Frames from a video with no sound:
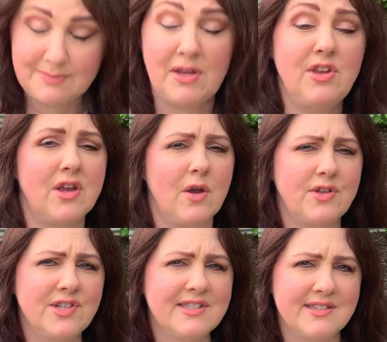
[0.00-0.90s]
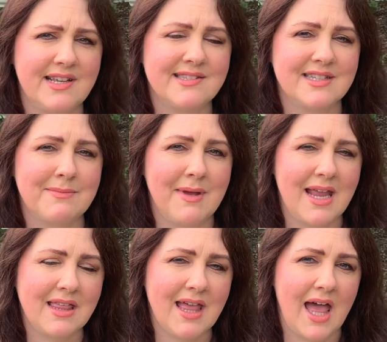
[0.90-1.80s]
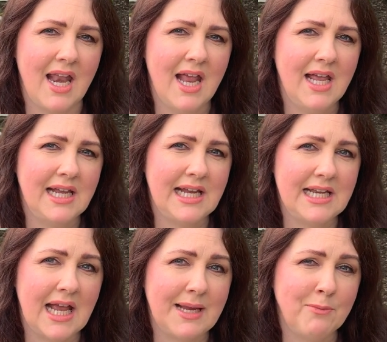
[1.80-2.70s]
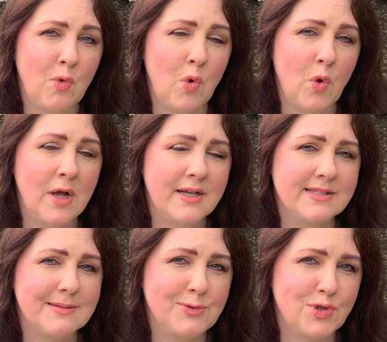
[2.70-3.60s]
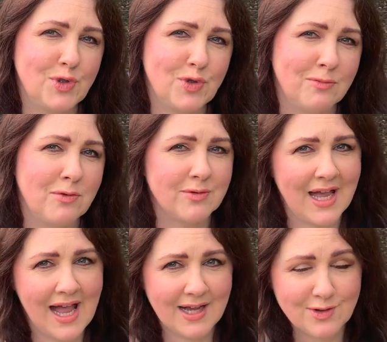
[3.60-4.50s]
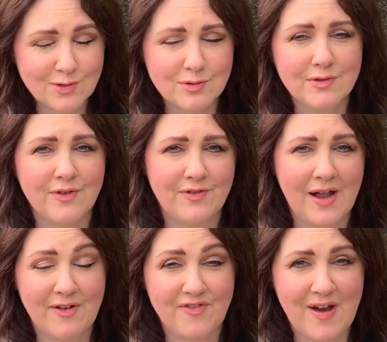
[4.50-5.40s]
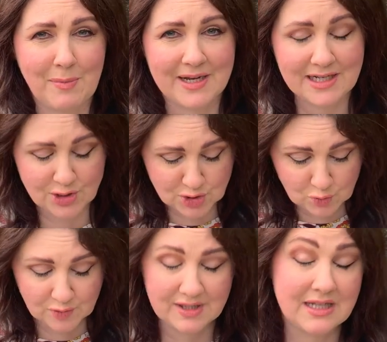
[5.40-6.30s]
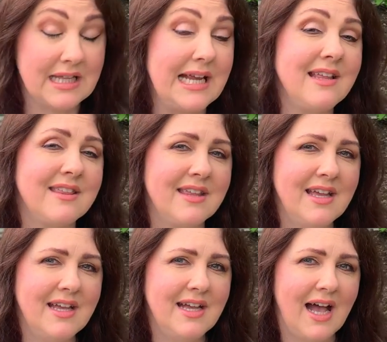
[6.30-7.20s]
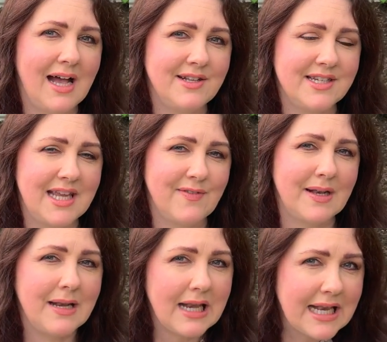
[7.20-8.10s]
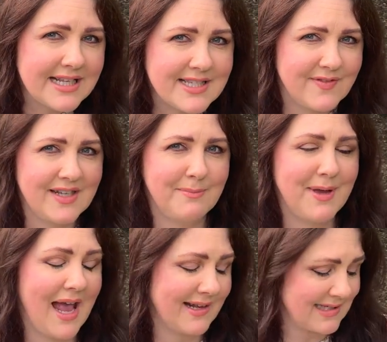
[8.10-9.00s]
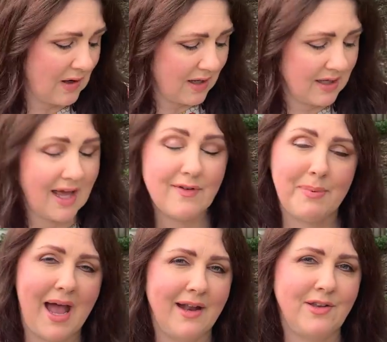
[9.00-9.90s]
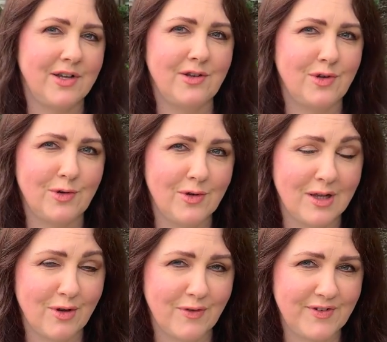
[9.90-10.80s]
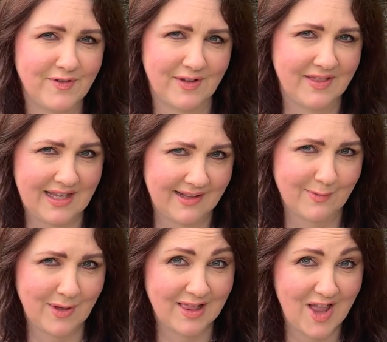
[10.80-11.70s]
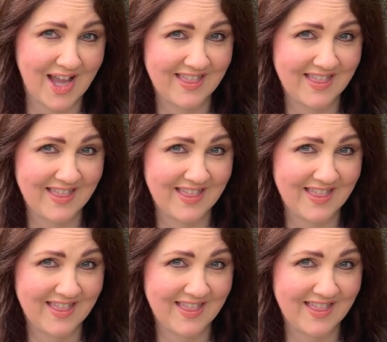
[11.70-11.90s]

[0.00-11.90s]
but you can just as easily make that in a more subdued or more casual fabric and shorten the length to give it less of an impact. So I love a pattern you can do a lot of different things with like